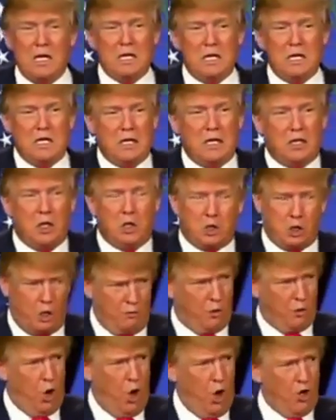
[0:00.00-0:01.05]
They said, of
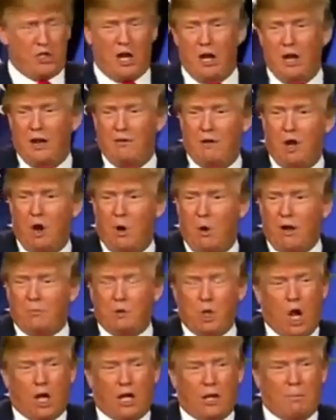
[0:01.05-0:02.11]
course. They don't even know what I'm
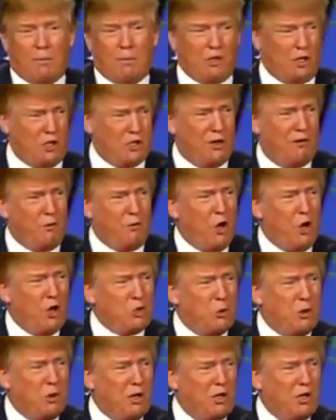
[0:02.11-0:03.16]
talking about. They said, of course we're
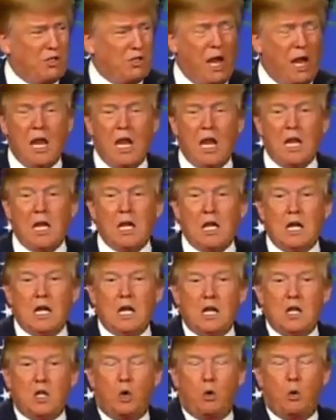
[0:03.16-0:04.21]
going to stay.
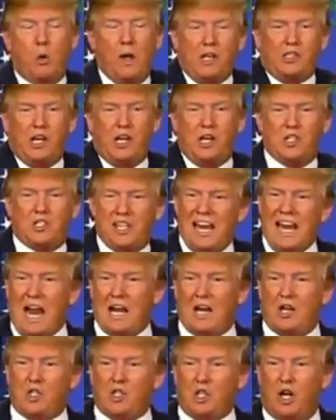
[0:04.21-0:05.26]
The reason is they're not
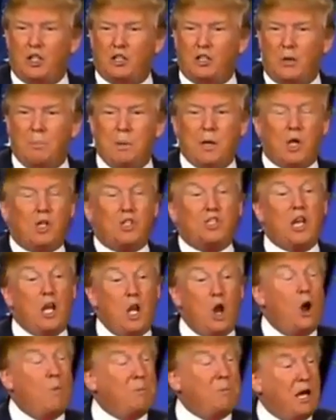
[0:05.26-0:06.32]
insulted because they know
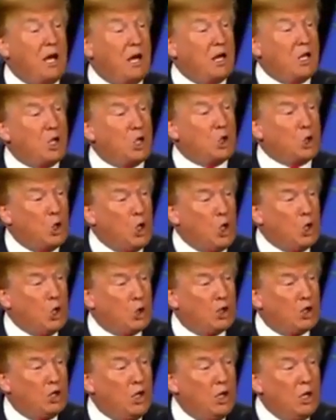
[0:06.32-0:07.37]
I'm telling the
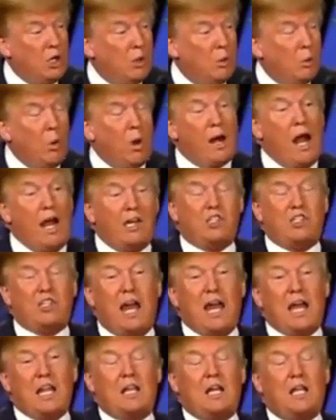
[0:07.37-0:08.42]
truth. When I say
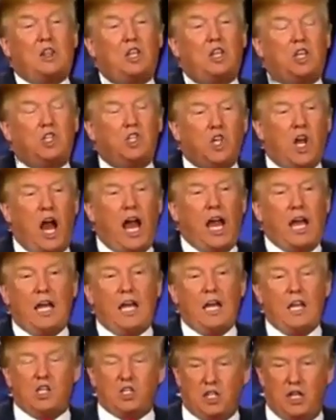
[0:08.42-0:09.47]
that the
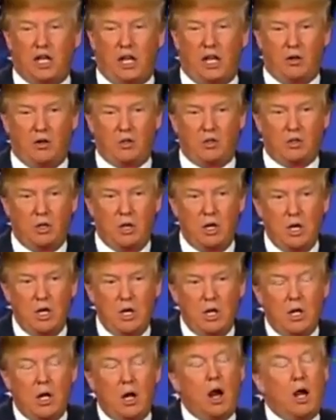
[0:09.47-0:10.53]
Chinese leaders
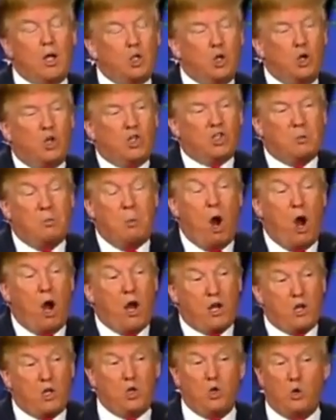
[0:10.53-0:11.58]
are too smart and
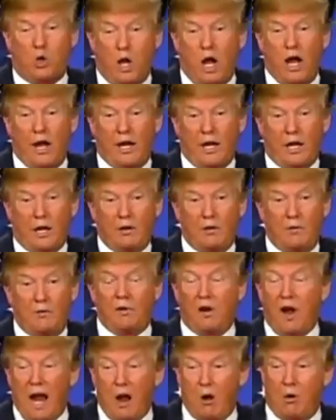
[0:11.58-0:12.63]
too cunning for
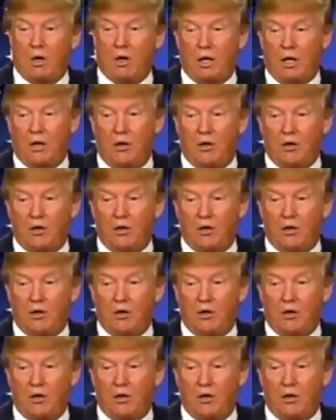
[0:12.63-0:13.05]
our leaders,